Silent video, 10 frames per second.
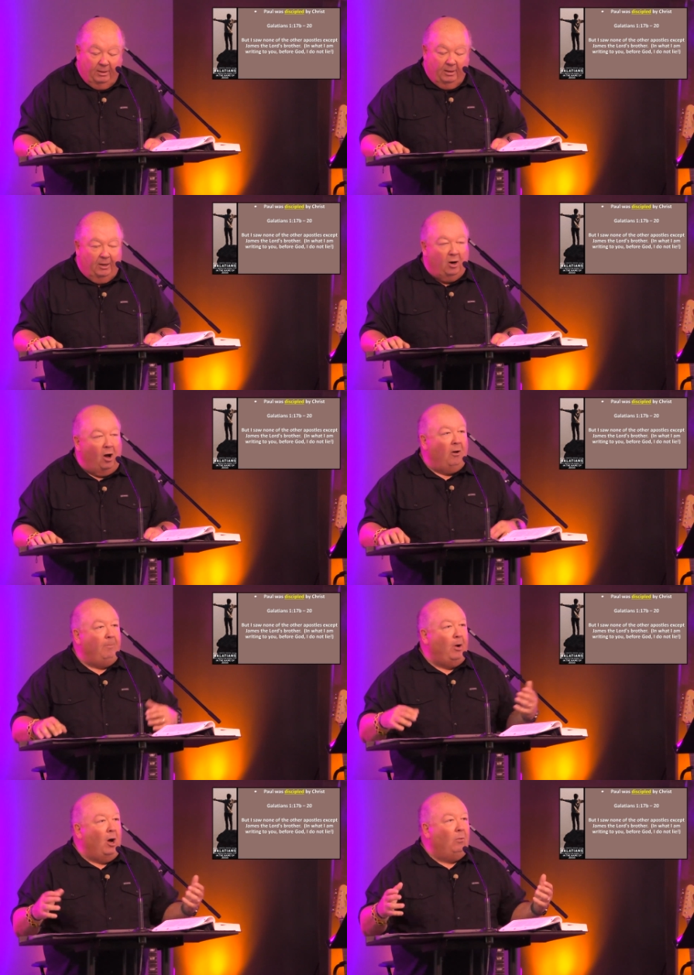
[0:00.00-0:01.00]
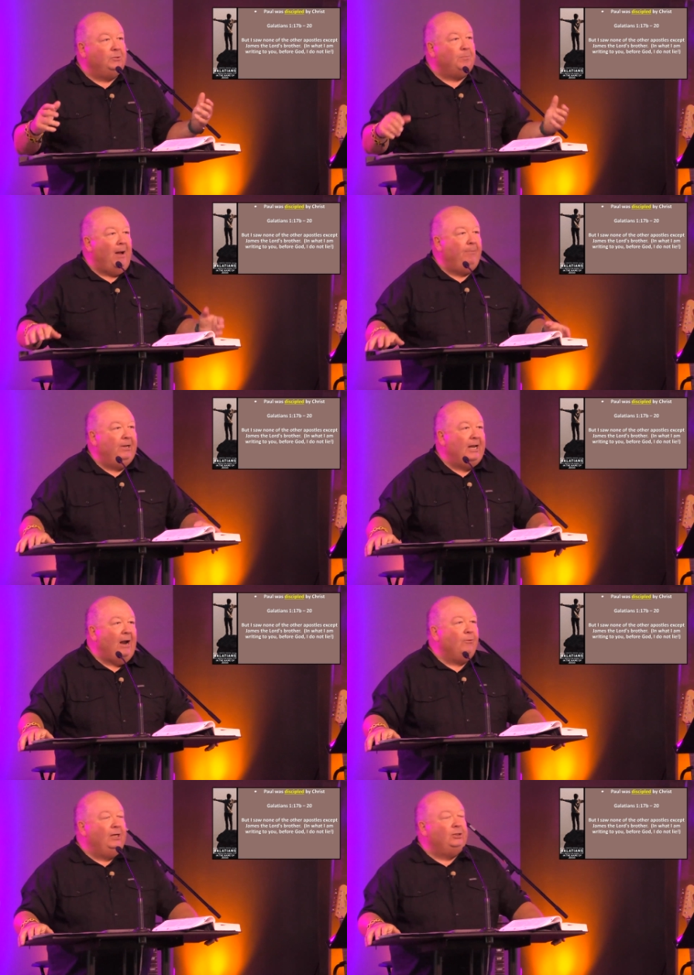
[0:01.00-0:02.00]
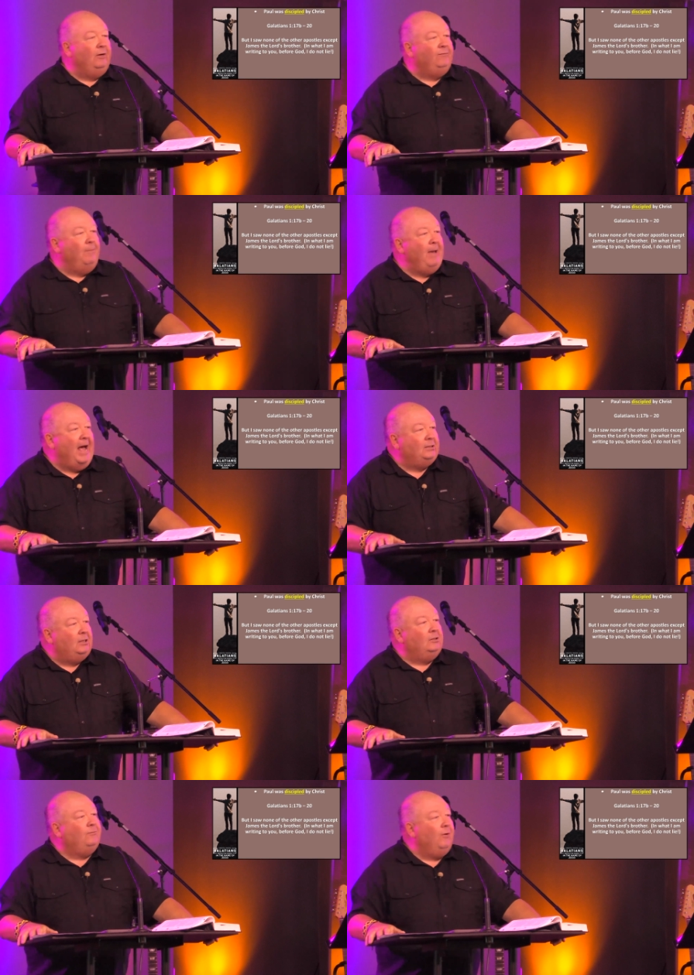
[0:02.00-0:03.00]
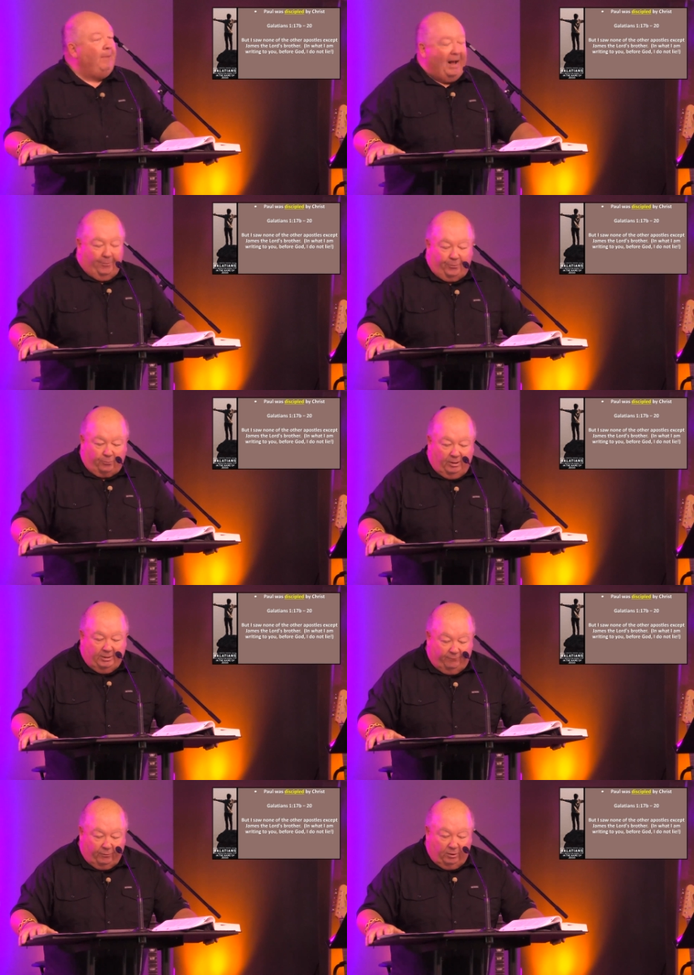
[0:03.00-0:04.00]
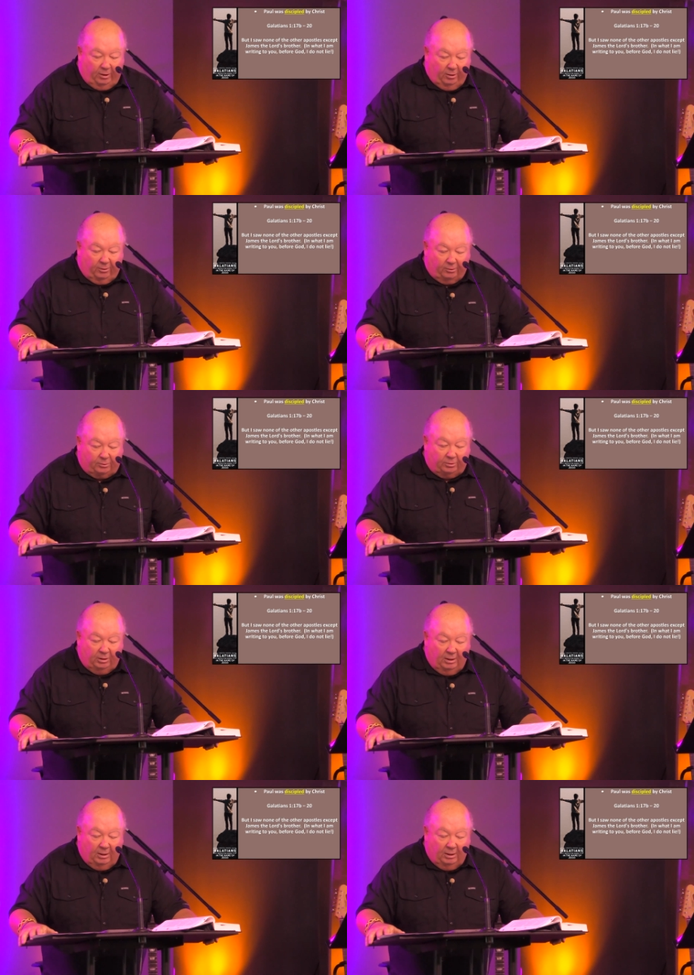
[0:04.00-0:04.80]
In all, Paul was probably in that region of Damascus for about three different years.